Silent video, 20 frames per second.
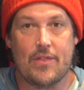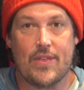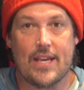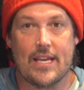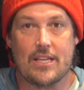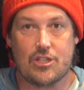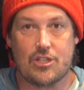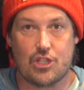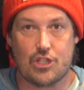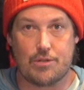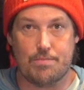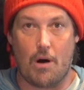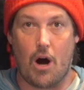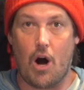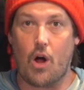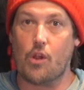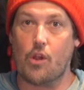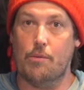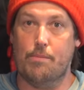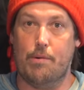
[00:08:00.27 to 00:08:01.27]
thinks
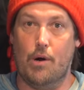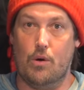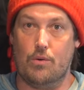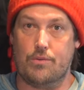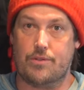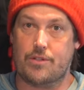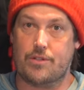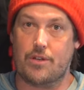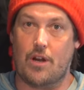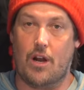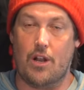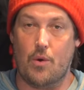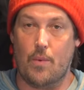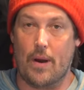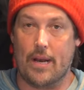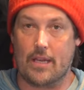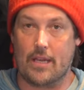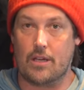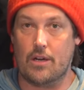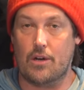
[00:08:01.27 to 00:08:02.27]
smaller boats are the
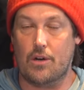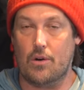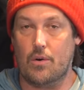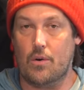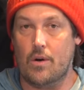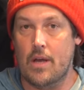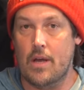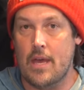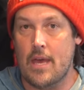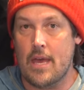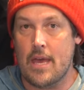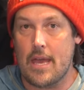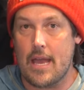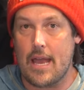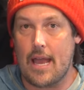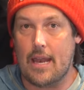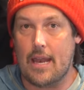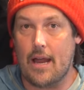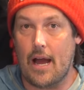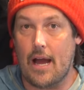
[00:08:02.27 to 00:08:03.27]
way to go.
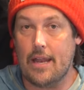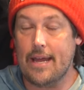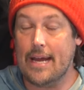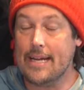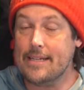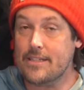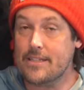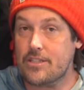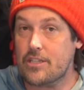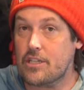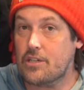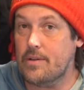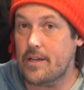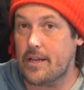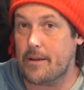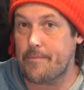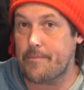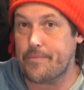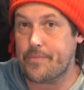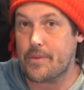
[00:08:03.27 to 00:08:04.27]
And I
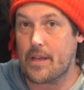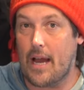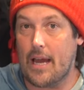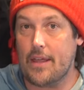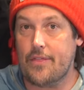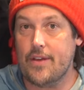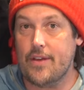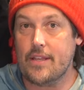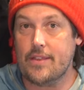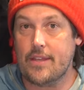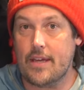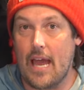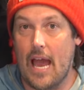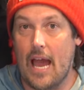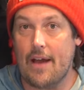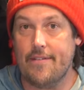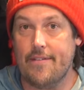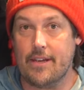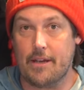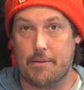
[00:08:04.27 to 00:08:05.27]
disagree. I think that
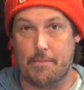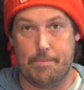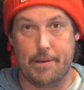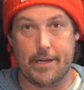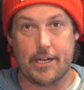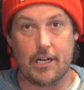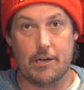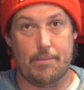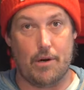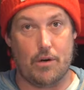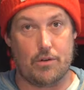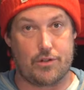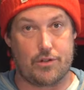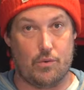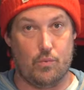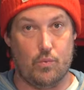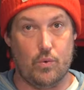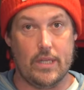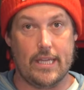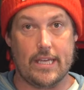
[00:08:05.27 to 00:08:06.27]
having a bigger boat is
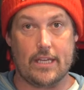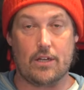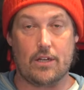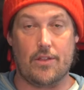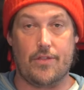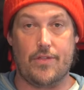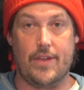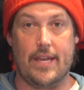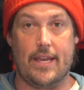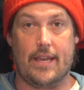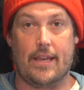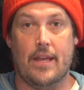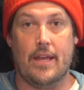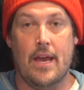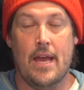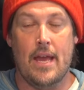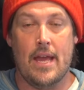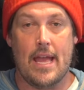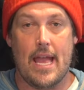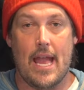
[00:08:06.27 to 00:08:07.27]
a really good thing.
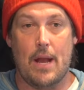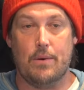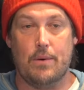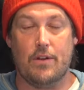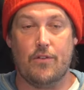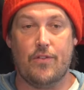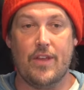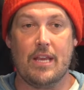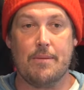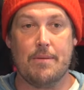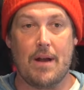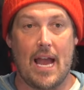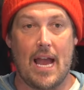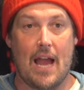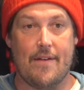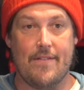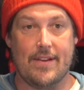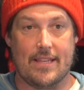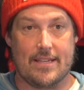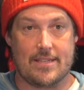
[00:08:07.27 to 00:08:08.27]
And when you think about
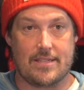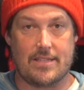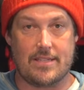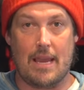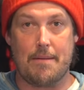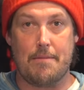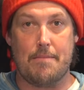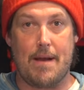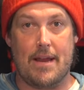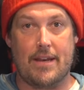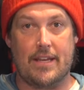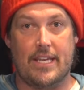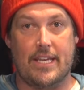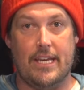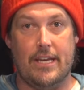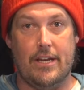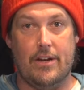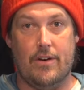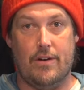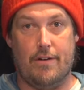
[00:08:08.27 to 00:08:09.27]
having the same amount of
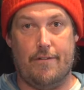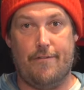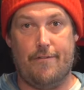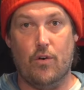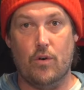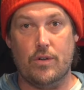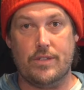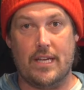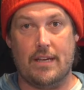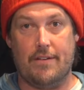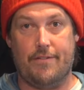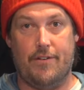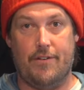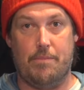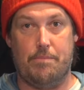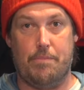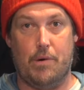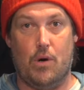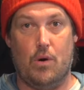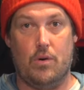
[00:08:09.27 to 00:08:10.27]
gear in a
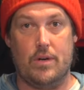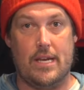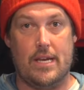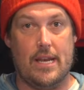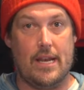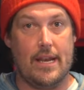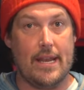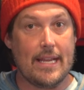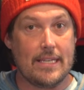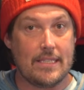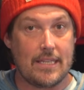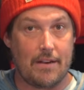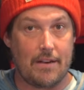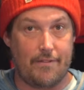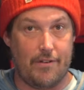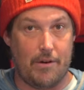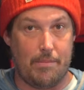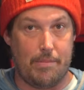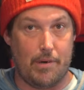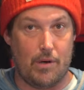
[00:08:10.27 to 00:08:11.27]
14-foot boat and an
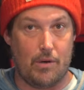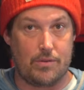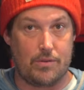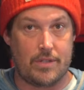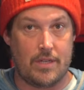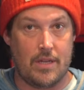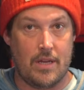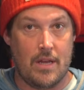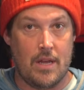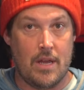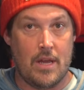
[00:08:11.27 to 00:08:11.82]
18-foot boat,